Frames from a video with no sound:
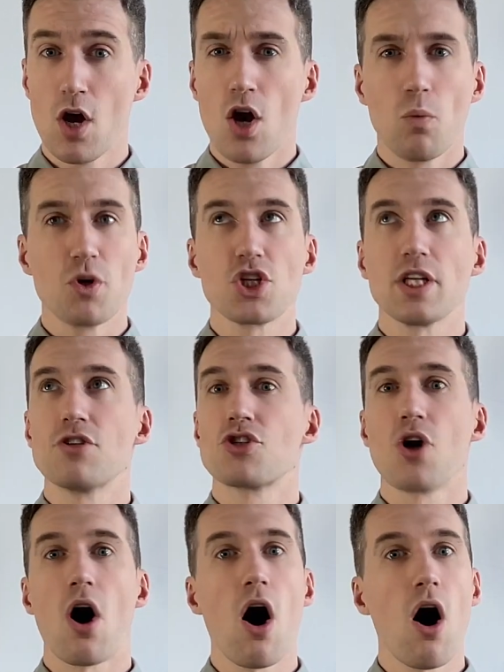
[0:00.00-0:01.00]
which leads to
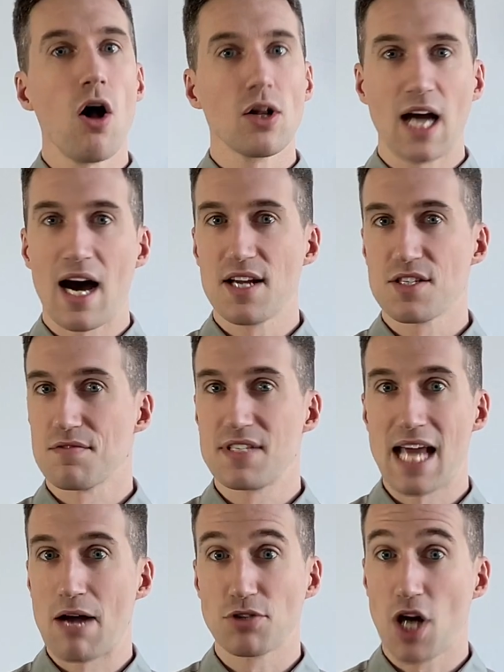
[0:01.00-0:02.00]
all kinds of
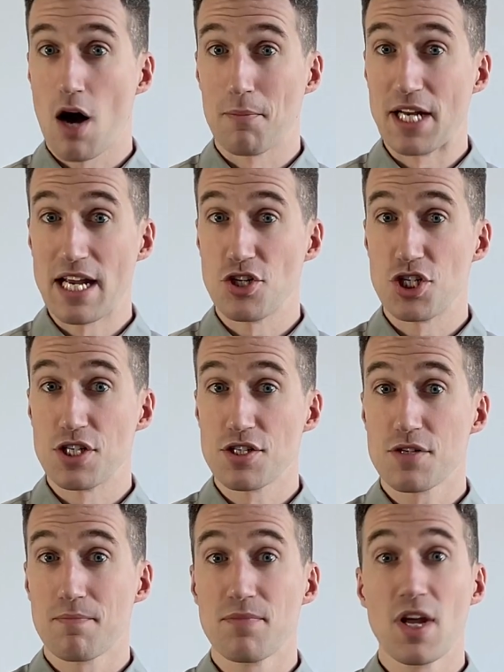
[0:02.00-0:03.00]
sound combinations,